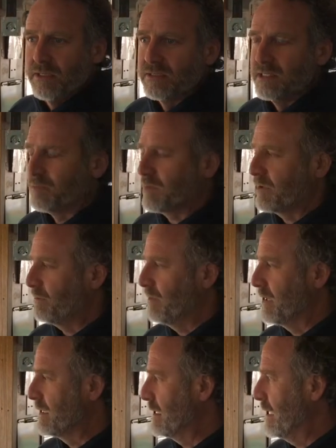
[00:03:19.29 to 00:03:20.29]
the ship can
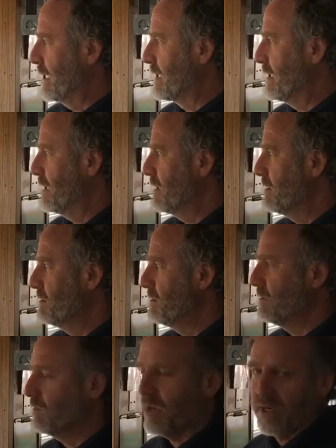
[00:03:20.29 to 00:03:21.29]
run like uh,
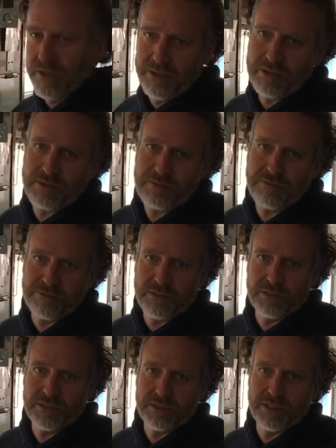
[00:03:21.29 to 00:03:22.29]
one
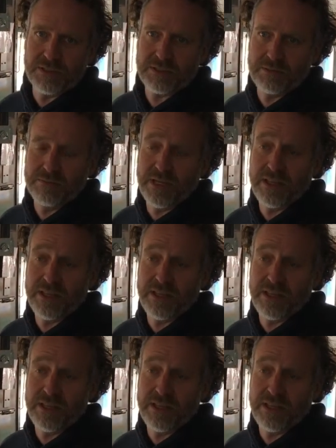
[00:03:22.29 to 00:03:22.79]
fluid system.